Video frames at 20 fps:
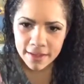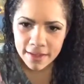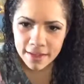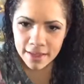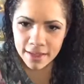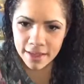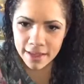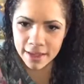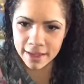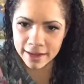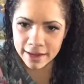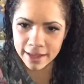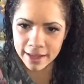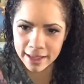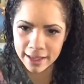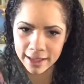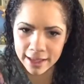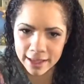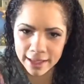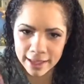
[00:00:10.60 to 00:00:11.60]
and
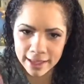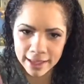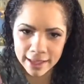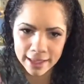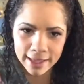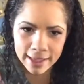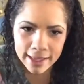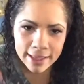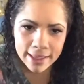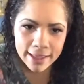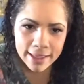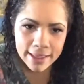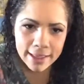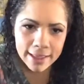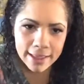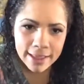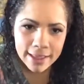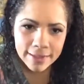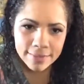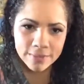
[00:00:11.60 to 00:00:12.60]
I
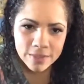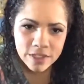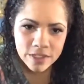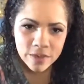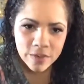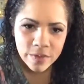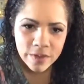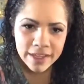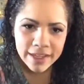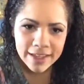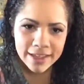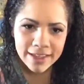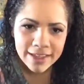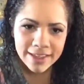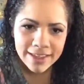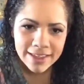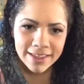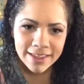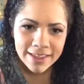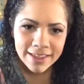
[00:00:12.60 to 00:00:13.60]
am doing
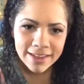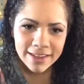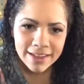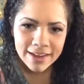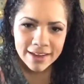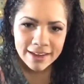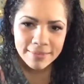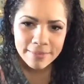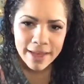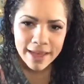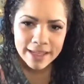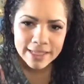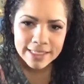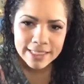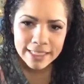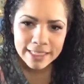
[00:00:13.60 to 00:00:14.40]
an unboxing.